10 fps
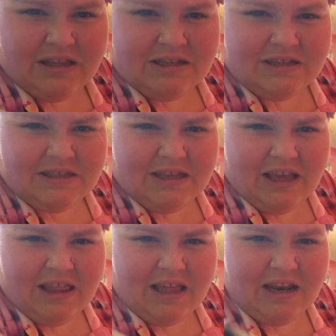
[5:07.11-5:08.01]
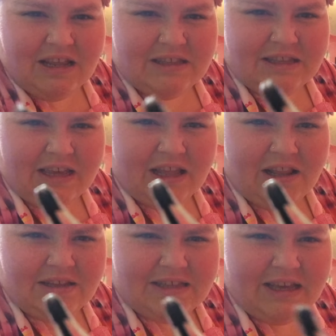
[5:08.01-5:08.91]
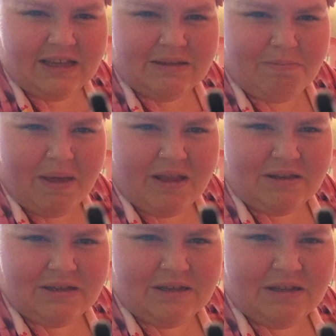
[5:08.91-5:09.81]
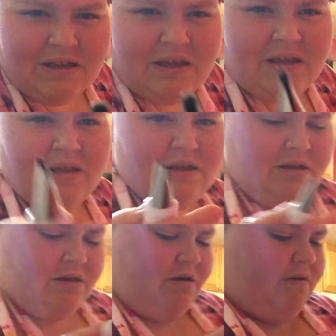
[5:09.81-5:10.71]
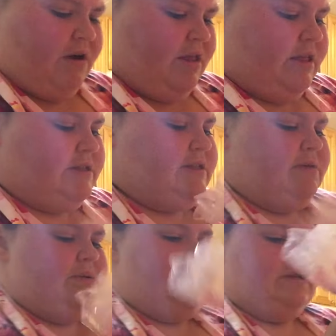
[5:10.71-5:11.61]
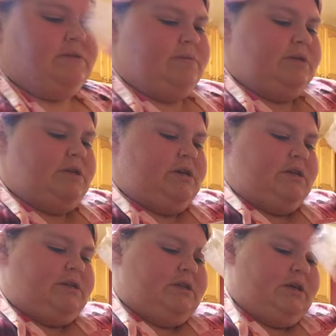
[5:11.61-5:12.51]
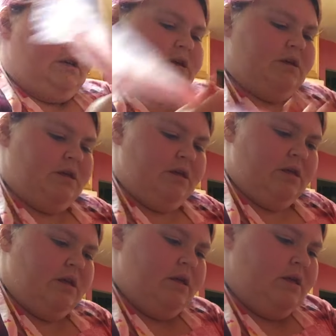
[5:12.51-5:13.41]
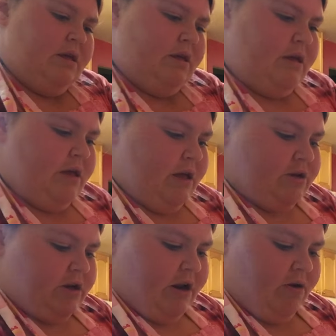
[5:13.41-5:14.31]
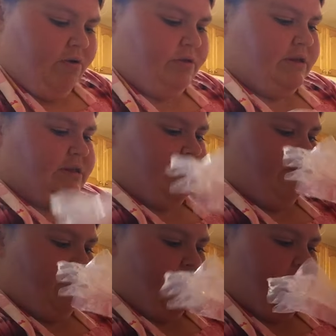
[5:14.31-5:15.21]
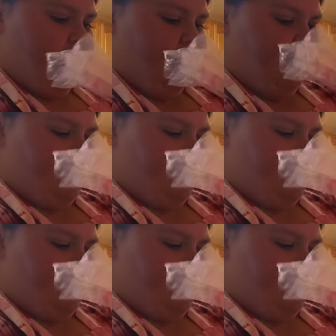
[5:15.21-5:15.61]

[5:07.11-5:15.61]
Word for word: Do you see how that is? Like, it looks like it's bent. All right, let's see what this one does. I'll try to hold this up for you.